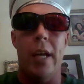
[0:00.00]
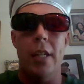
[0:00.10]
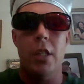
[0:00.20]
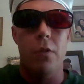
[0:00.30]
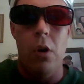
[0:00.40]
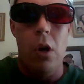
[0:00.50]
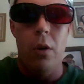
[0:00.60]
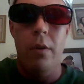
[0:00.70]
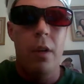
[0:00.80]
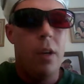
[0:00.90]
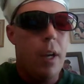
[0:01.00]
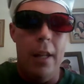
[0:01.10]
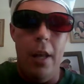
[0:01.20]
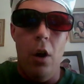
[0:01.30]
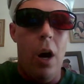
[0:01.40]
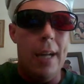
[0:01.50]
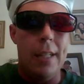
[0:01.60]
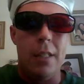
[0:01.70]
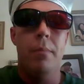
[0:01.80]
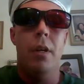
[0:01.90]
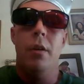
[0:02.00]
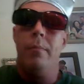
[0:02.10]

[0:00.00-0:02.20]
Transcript: of kids of her own, and they're awesome.